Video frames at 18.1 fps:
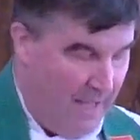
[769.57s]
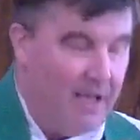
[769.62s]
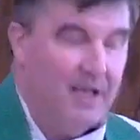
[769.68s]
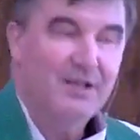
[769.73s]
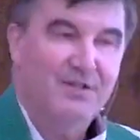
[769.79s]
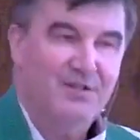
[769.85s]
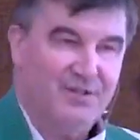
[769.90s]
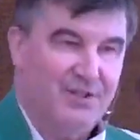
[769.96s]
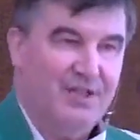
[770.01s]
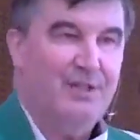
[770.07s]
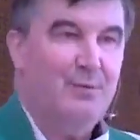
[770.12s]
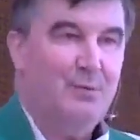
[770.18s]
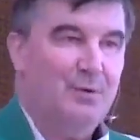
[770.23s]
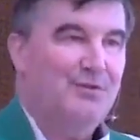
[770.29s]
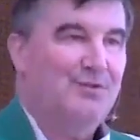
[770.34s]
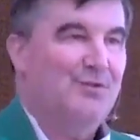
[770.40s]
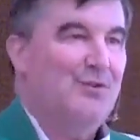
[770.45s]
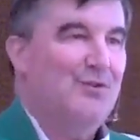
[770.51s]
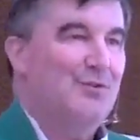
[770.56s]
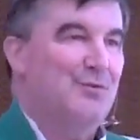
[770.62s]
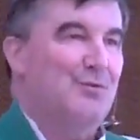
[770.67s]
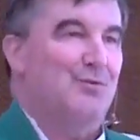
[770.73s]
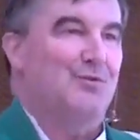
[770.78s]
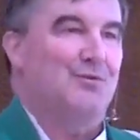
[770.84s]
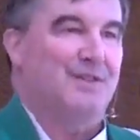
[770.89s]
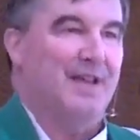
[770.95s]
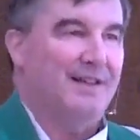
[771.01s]
Sin was
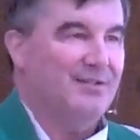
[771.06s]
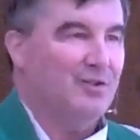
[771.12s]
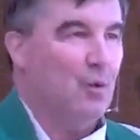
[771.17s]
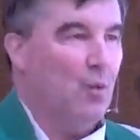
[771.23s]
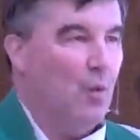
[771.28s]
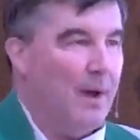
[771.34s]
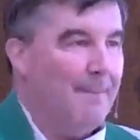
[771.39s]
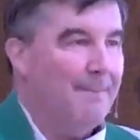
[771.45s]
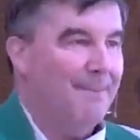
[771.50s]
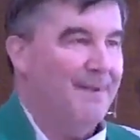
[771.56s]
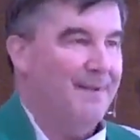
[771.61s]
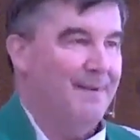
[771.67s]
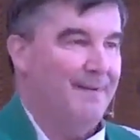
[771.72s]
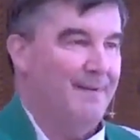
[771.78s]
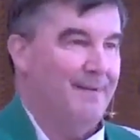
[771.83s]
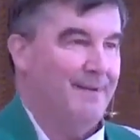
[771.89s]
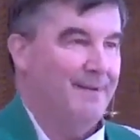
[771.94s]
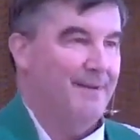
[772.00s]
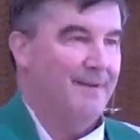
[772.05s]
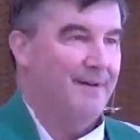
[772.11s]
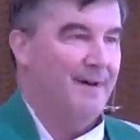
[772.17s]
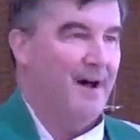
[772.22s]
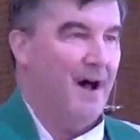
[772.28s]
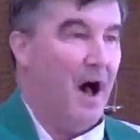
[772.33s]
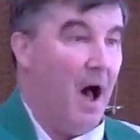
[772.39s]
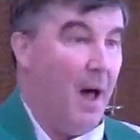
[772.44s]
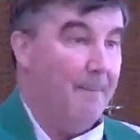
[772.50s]
used as a weapon
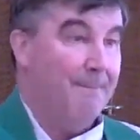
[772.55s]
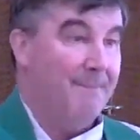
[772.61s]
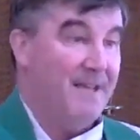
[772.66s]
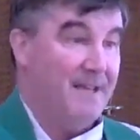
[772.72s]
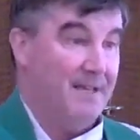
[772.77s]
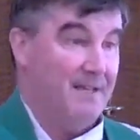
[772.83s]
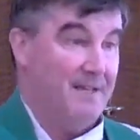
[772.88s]
on me.